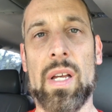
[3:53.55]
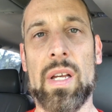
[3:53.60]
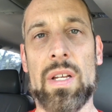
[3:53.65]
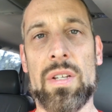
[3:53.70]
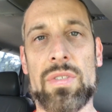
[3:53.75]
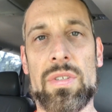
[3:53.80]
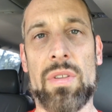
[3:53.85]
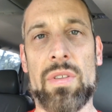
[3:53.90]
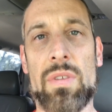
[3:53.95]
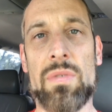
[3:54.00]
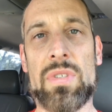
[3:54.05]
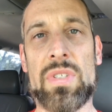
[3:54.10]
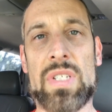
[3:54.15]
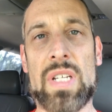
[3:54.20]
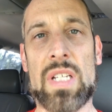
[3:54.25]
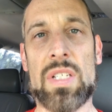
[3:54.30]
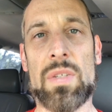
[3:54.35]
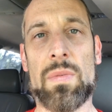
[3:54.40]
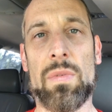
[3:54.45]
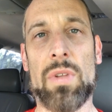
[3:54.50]
So those
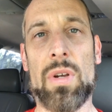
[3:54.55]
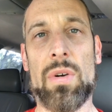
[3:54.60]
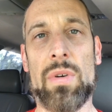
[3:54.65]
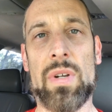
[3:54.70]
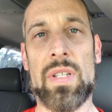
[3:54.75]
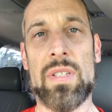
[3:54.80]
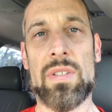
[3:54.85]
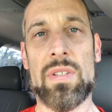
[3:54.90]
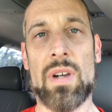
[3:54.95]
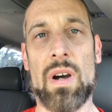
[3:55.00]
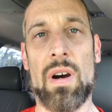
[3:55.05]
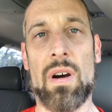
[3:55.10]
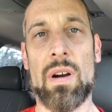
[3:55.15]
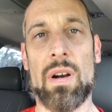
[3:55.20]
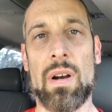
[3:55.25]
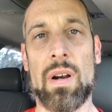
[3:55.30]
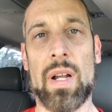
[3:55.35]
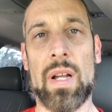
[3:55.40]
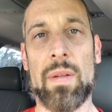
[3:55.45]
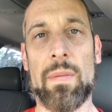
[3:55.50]
6 fluids
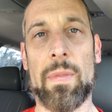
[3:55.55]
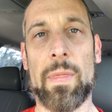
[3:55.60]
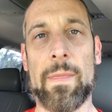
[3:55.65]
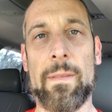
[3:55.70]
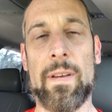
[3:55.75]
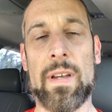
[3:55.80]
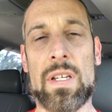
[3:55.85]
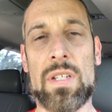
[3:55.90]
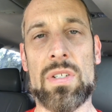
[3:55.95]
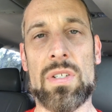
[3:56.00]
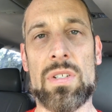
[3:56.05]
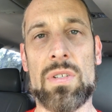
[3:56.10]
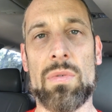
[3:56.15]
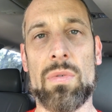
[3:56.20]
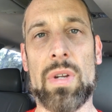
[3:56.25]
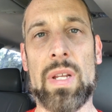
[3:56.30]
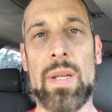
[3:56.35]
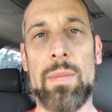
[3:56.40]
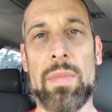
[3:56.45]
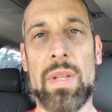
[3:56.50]
are
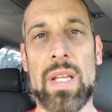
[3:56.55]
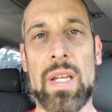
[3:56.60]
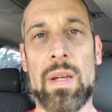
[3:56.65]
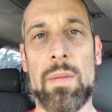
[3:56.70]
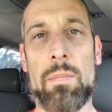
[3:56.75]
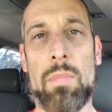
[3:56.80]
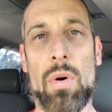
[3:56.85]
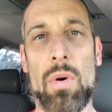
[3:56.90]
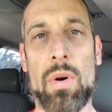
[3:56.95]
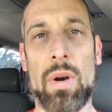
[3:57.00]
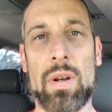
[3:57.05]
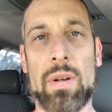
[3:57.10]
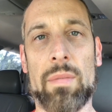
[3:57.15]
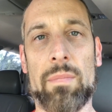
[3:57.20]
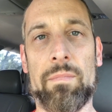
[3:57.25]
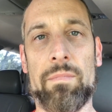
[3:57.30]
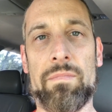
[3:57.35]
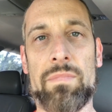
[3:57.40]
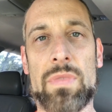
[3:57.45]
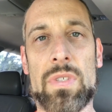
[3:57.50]
extremely
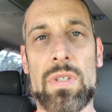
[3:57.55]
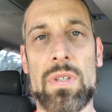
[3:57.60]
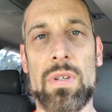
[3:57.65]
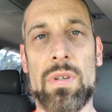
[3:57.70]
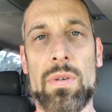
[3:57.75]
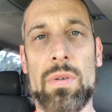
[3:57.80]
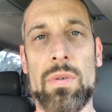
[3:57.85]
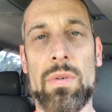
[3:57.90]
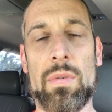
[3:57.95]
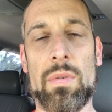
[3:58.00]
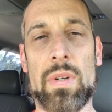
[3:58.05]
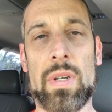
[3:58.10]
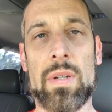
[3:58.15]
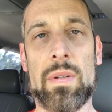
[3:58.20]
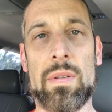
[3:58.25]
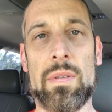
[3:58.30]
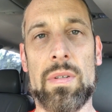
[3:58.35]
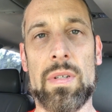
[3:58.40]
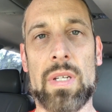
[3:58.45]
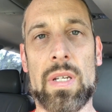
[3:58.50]
important to
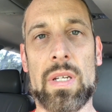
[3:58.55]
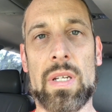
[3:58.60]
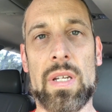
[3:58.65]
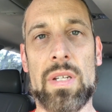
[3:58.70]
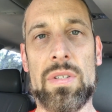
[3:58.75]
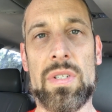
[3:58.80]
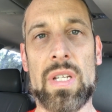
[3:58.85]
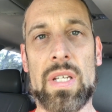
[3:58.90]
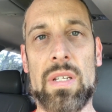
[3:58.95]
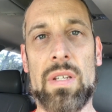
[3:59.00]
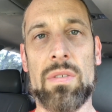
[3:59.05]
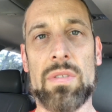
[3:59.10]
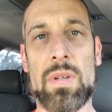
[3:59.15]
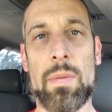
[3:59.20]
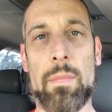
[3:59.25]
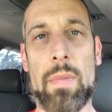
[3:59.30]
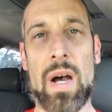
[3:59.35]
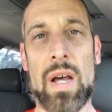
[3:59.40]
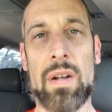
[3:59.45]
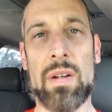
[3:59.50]
continue to
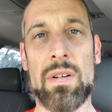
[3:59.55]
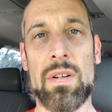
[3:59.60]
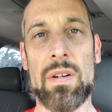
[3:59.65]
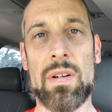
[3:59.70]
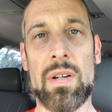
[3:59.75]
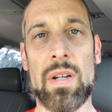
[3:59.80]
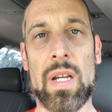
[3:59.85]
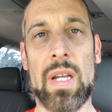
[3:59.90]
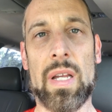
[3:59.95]
monitor